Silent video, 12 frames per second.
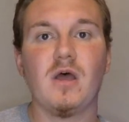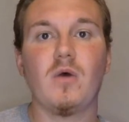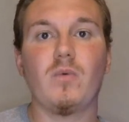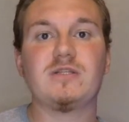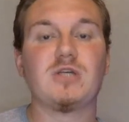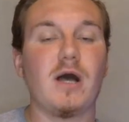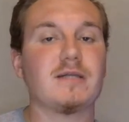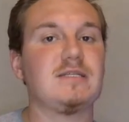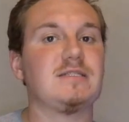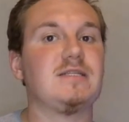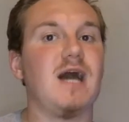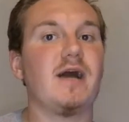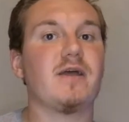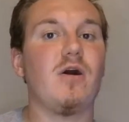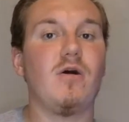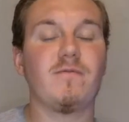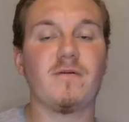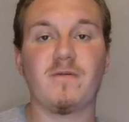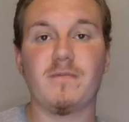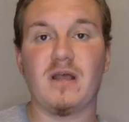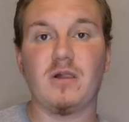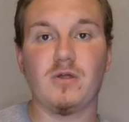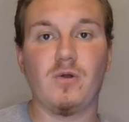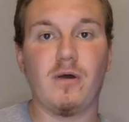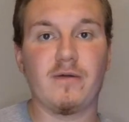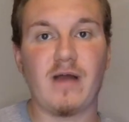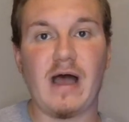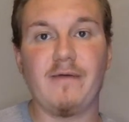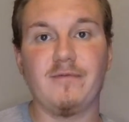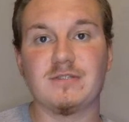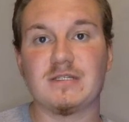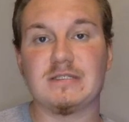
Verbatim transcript: We talked to Doug over from Illinois Rivals,